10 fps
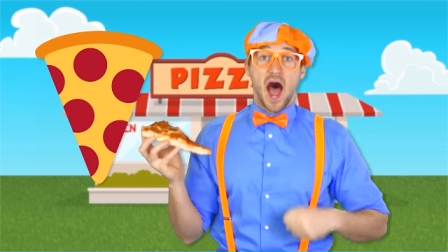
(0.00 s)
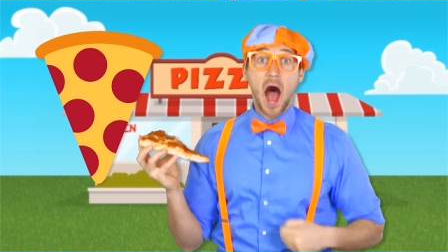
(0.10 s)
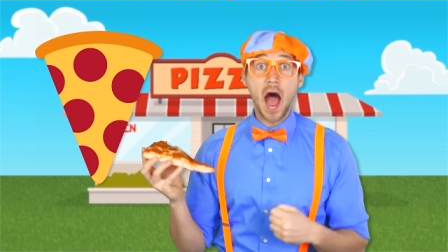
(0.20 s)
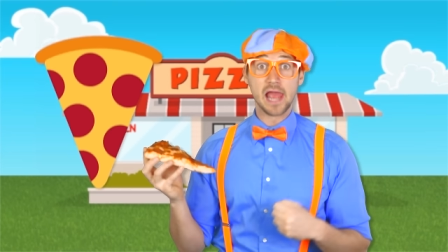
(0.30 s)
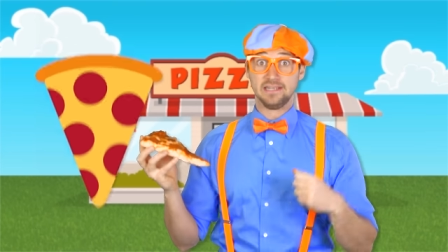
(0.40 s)

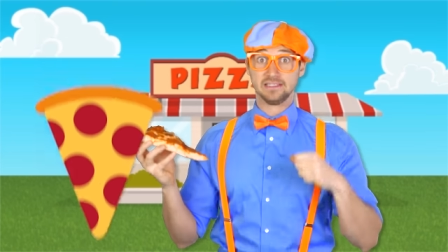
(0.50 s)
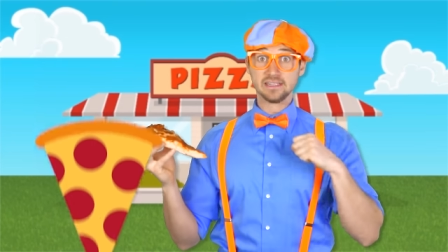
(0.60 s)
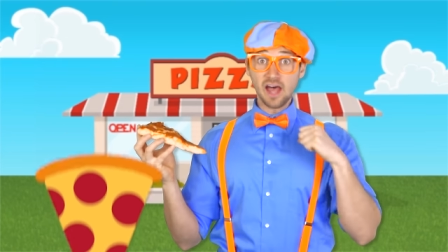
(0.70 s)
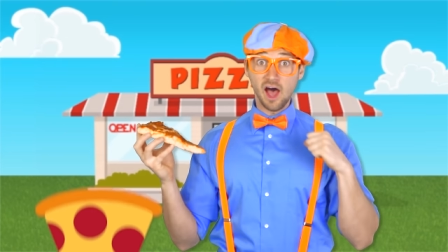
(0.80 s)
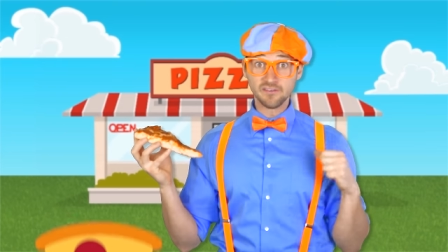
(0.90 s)
I
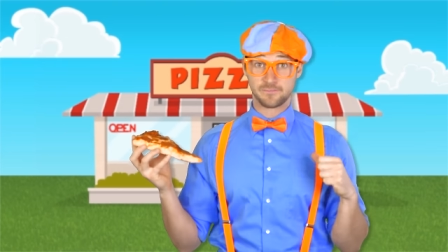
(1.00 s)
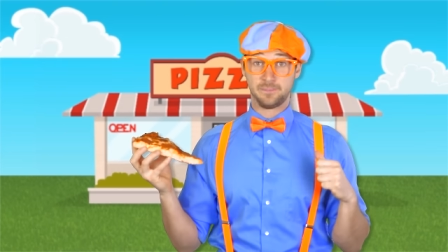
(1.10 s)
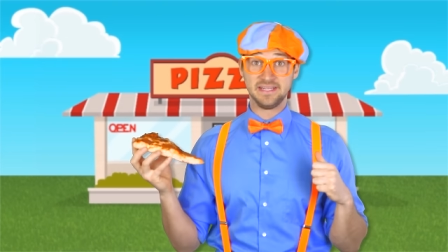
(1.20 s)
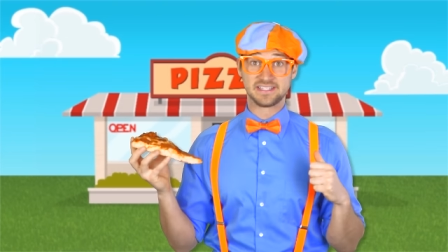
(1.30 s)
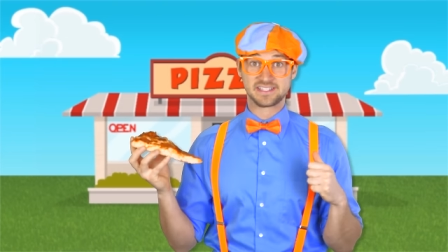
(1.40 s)
love
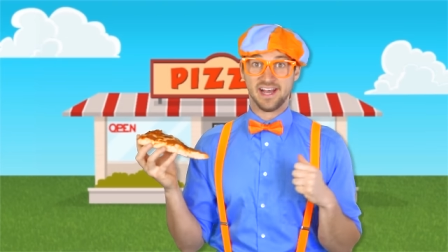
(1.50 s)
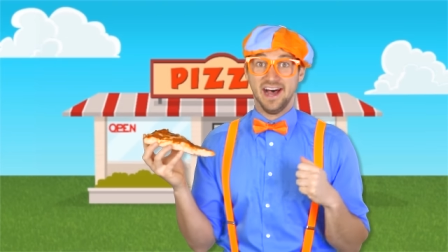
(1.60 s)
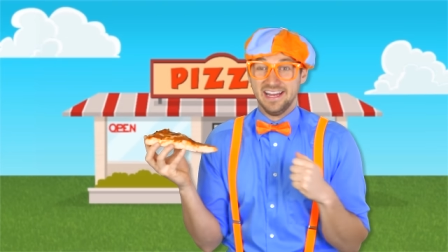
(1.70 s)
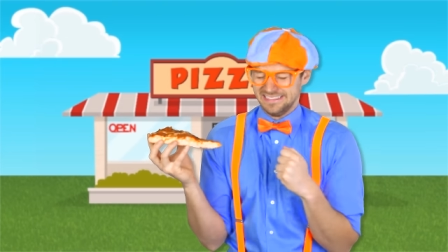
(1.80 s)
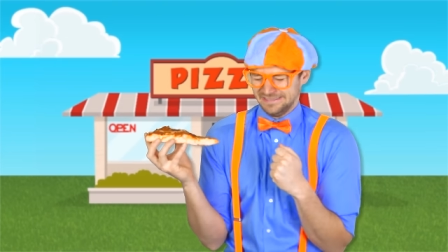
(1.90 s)
pizza!
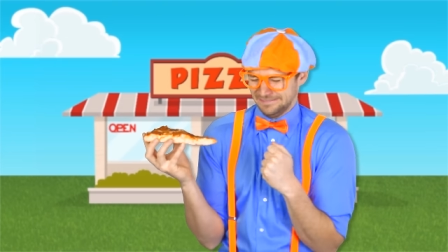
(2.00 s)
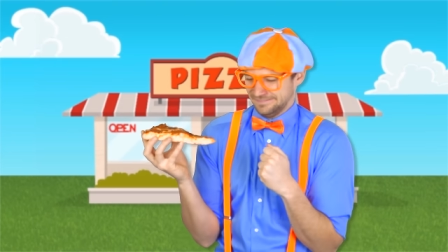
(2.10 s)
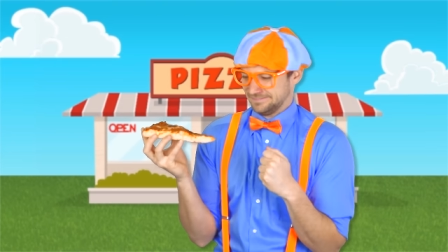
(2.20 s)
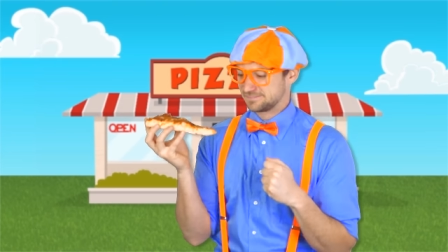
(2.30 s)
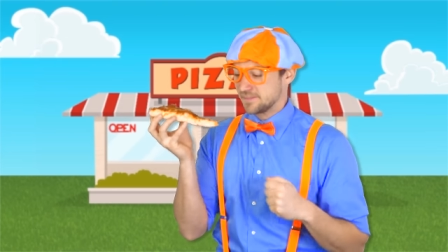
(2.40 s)

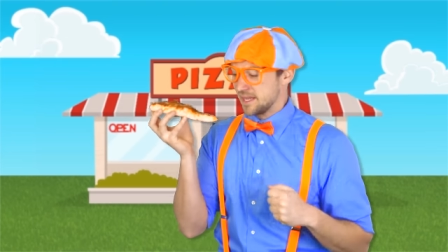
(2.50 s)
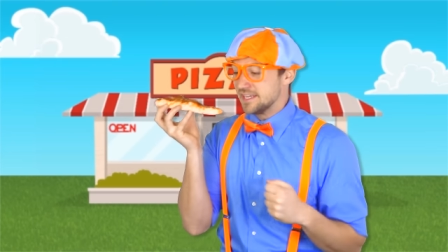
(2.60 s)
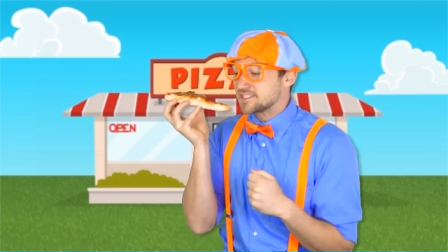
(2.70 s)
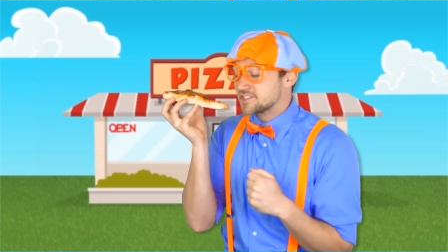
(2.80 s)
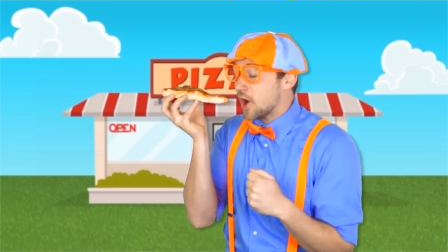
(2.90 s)

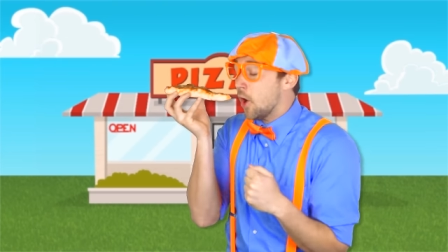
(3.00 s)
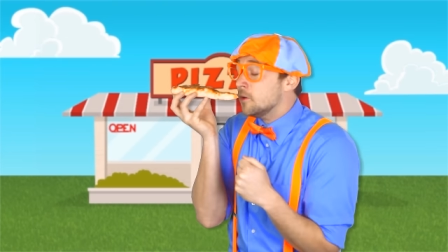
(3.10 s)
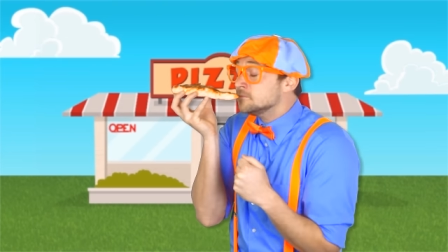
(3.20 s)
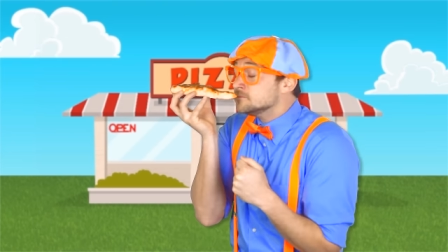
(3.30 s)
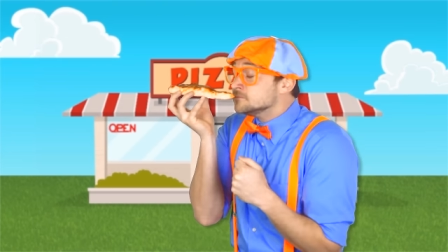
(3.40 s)
It's so
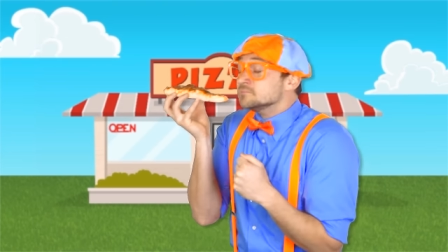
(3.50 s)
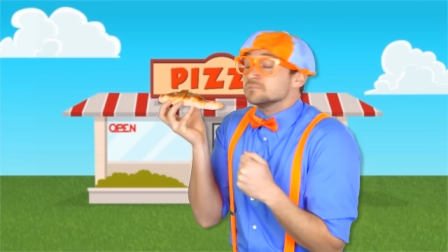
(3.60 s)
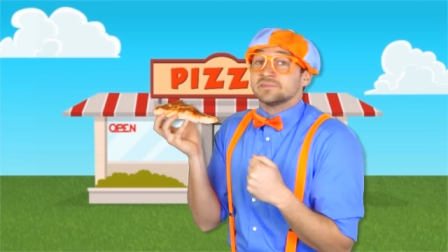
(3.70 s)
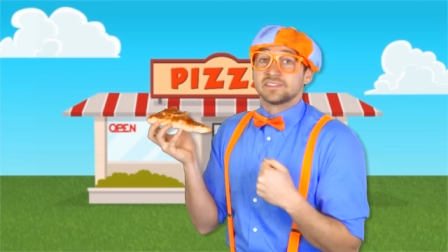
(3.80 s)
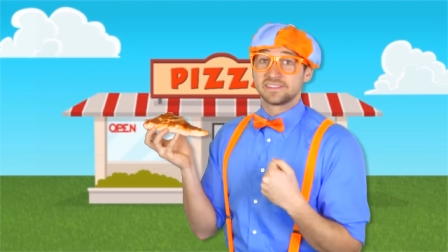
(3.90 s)

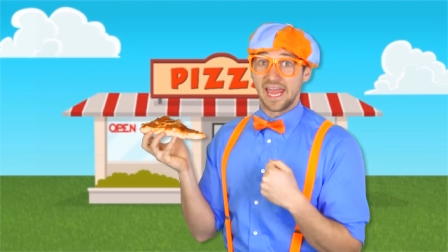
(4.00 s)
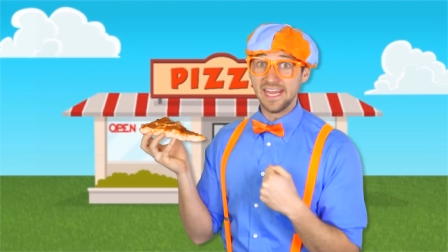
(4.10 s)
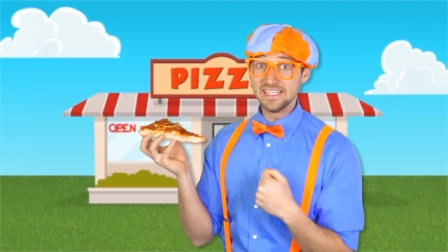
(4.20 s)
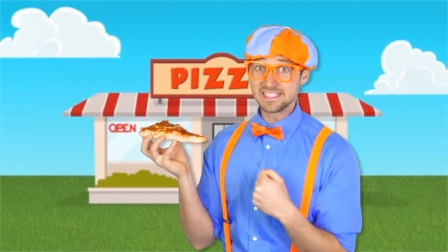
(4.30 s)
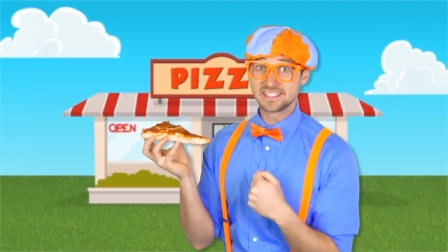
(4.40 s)

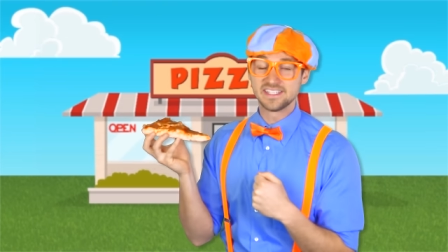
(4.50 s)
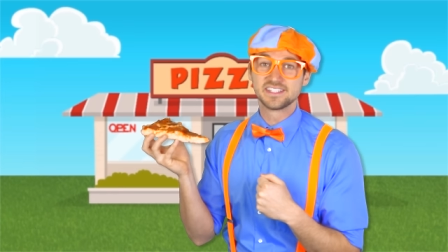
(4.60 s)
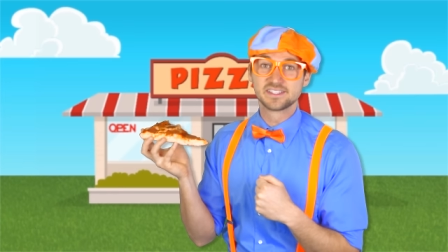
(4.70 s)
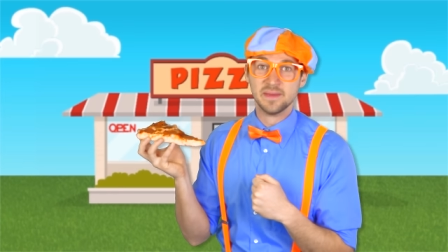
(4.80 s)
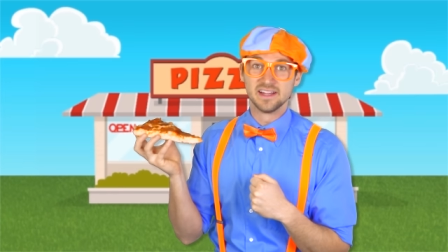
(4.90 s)
tasty
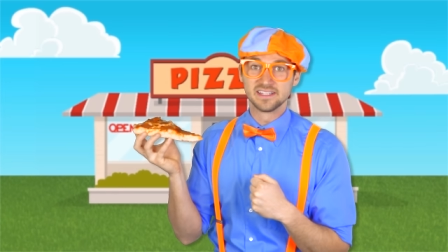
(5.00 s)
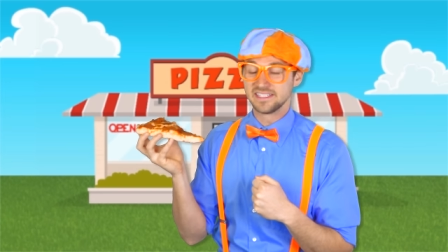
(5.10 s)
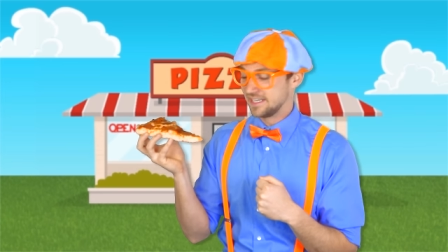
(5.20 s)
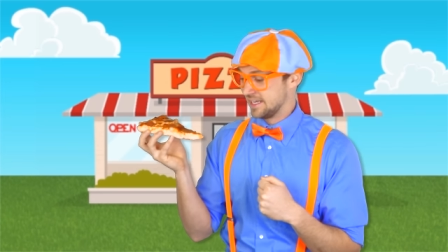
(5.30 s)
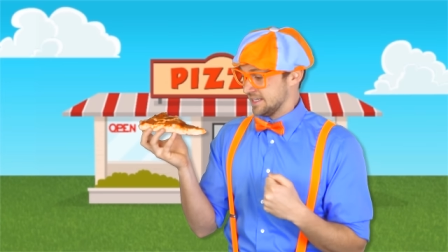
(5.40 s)

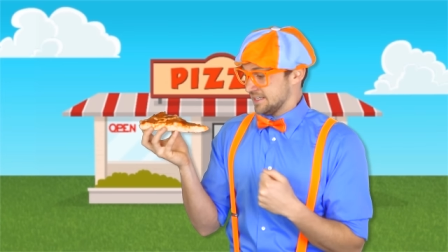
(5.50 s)
smelling!